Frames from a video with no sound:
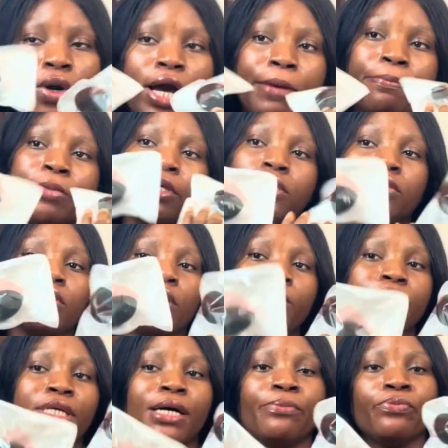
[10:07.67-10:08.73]
I picked
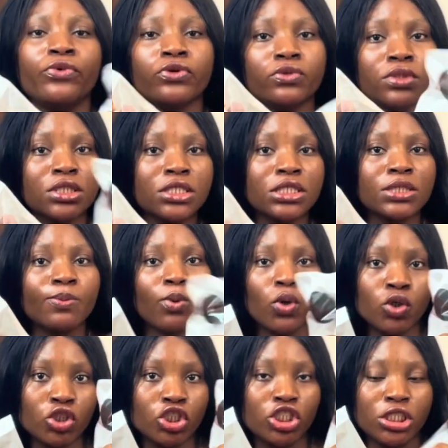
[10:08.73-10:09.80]
up their beauty
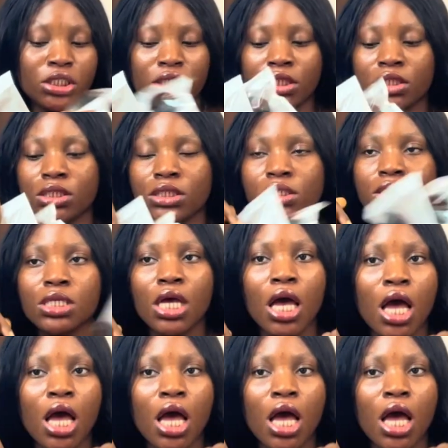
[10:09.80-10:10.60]
sponges.